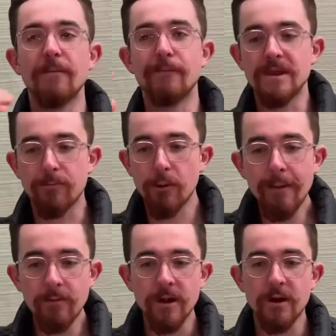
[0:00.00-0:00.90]
But the
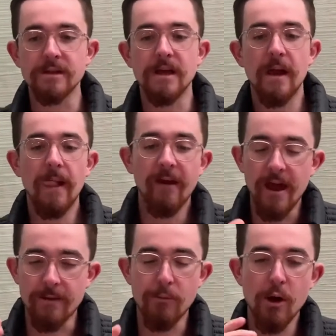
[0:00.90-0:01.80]
problem here is,
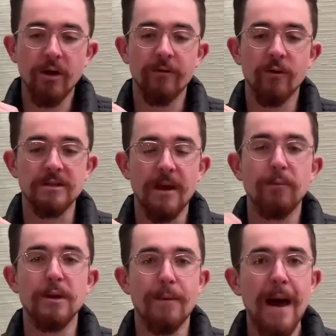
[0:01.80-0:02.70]
in America, for
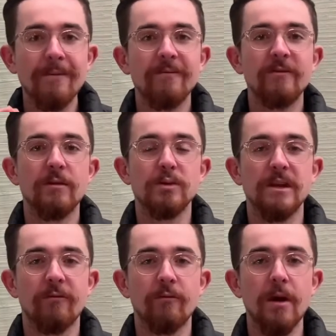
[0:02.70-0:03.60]
example, the bottom 50%
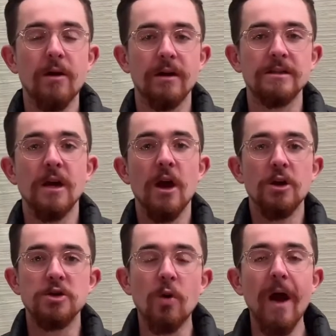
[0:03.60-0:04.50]
of Americans
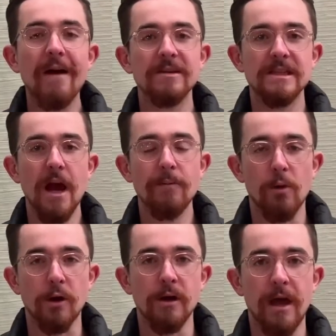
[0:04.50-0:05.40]
don't have a stock
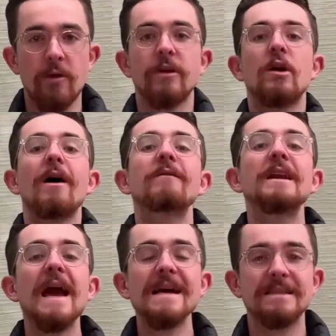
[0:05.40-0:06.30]
market account. They don't have
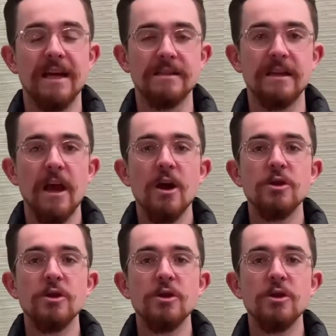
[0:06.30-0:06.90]
any assets.